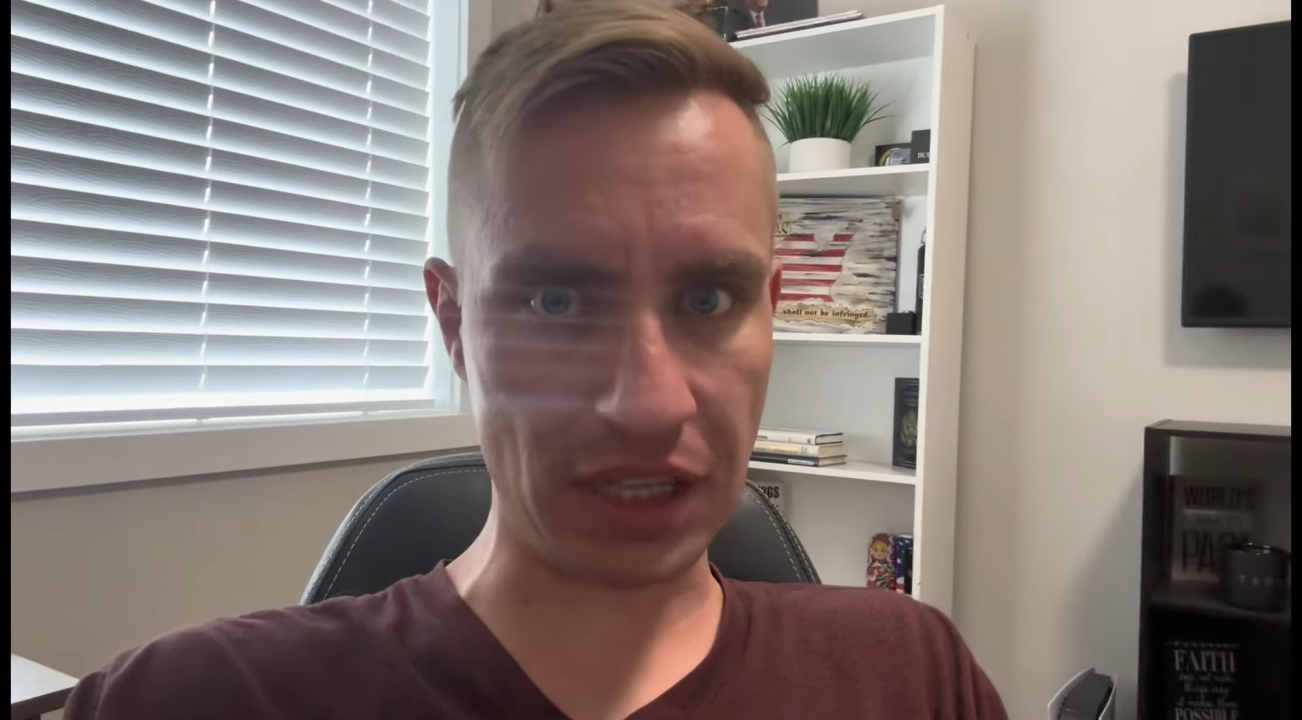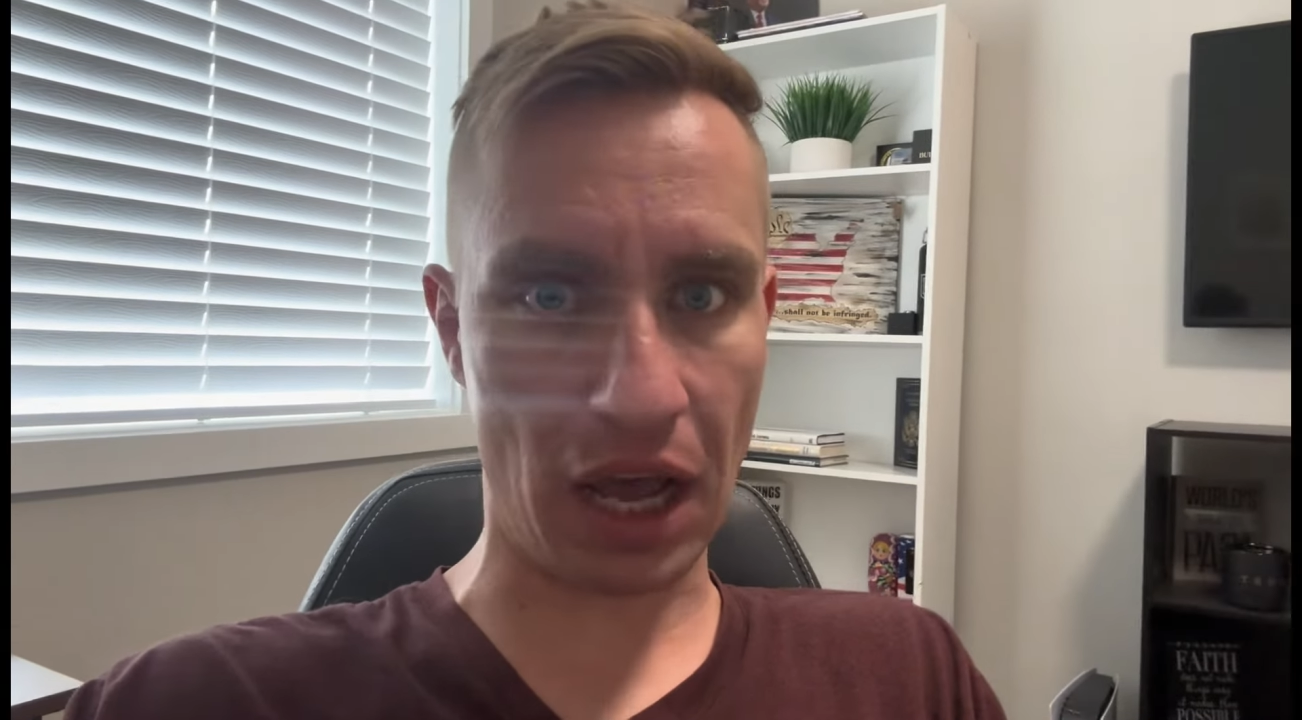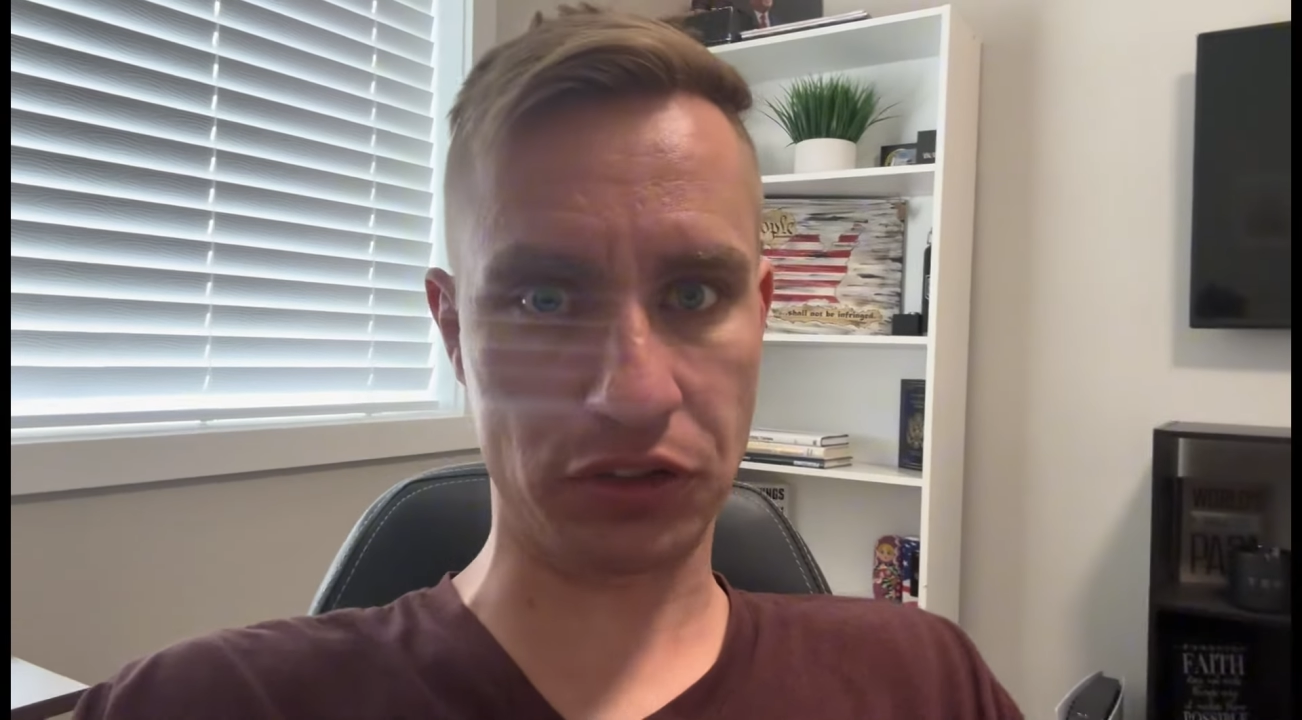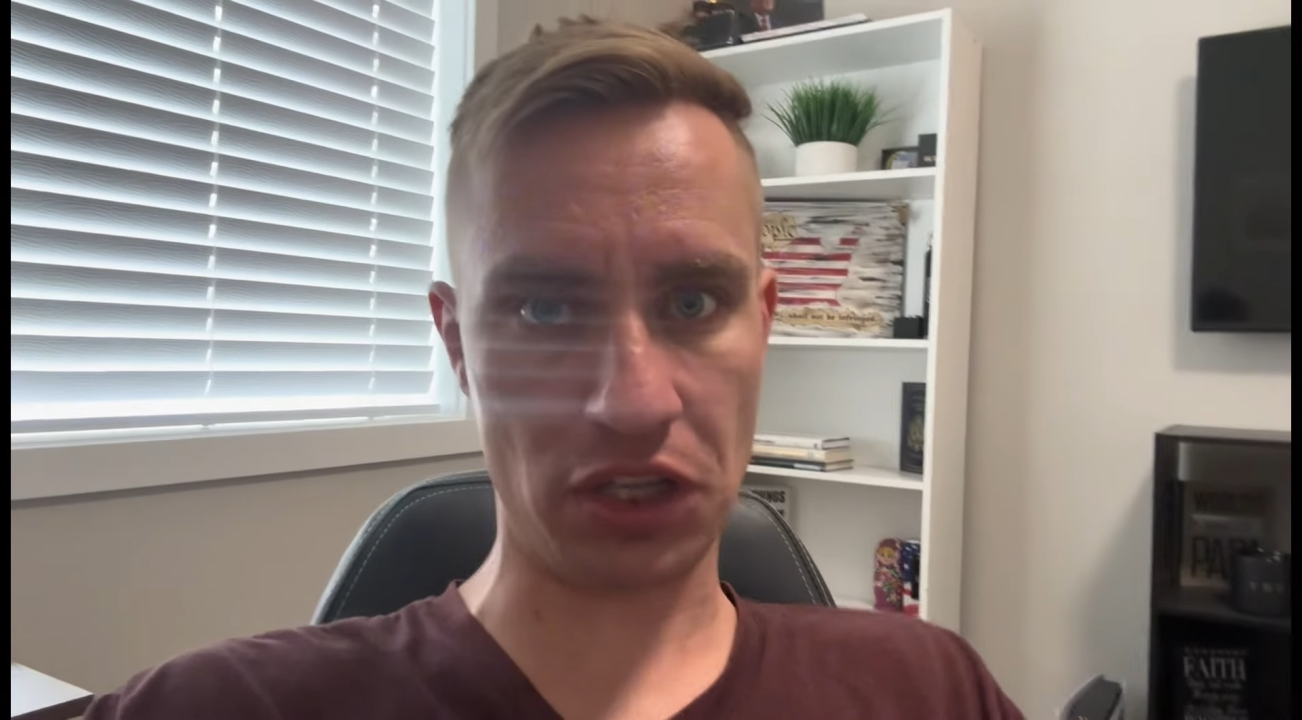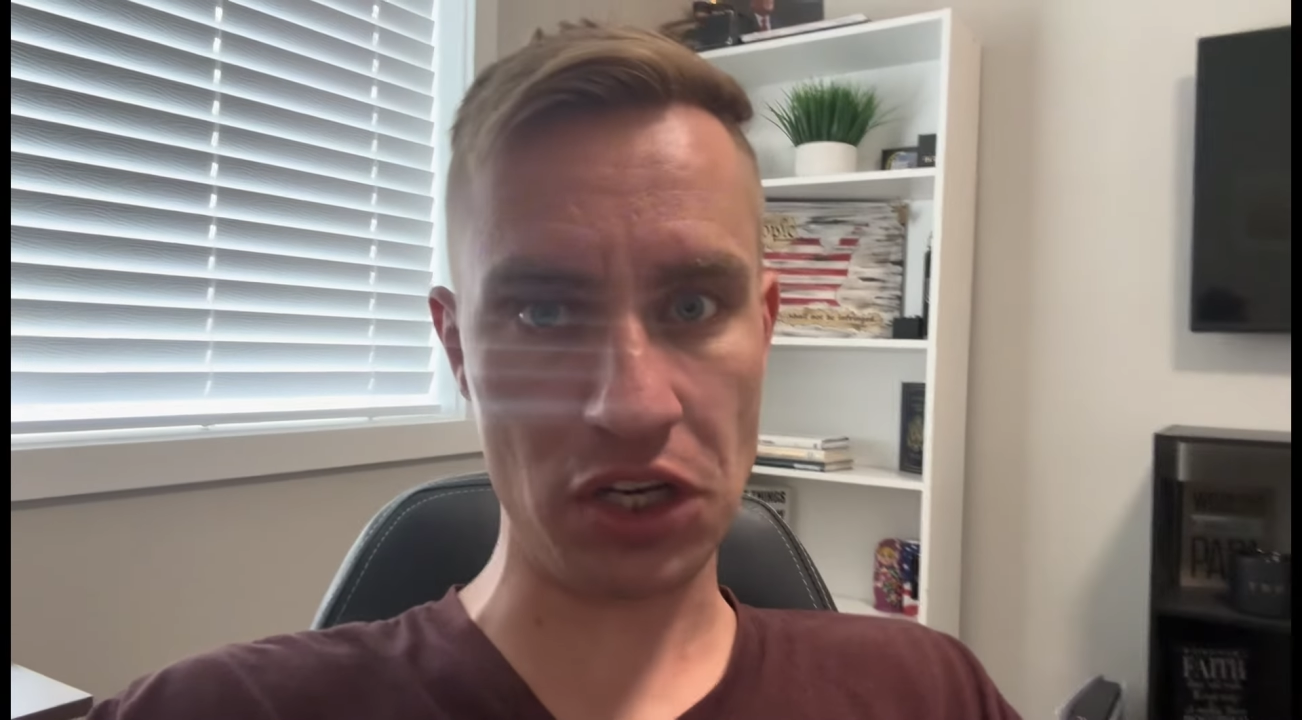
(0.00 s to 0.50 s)

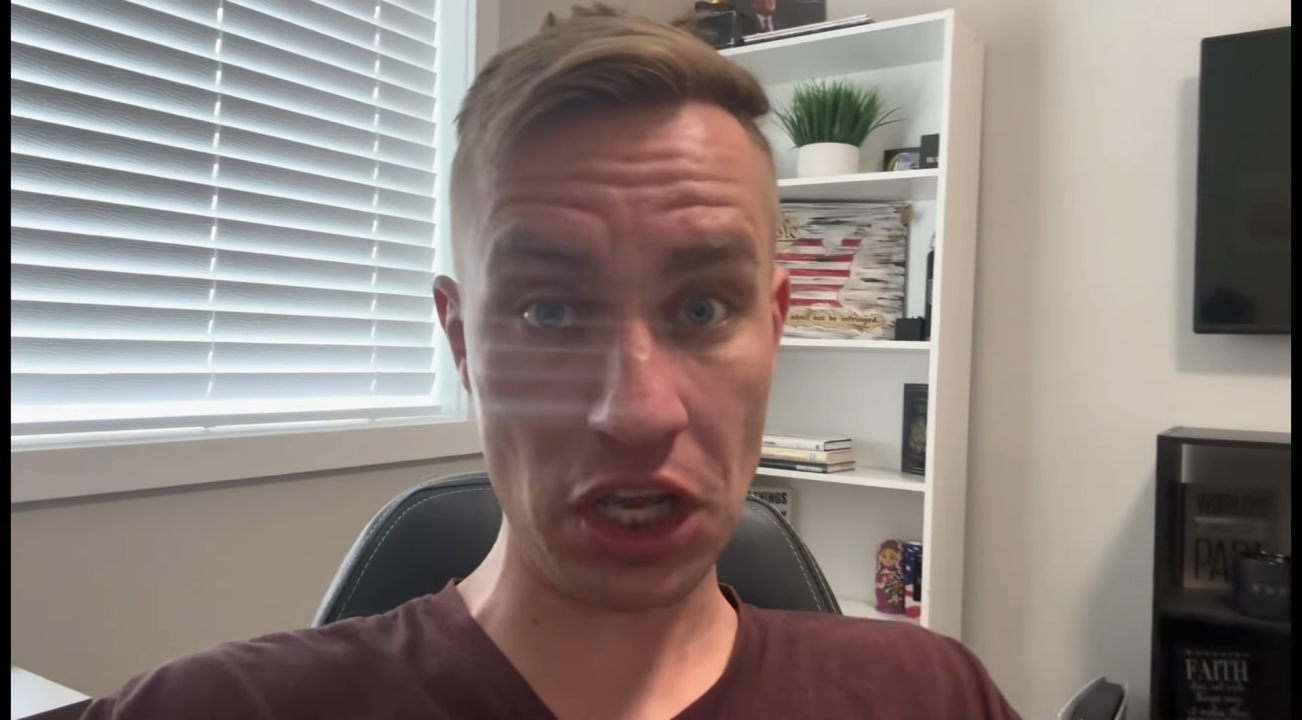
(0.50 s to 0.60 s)
1,000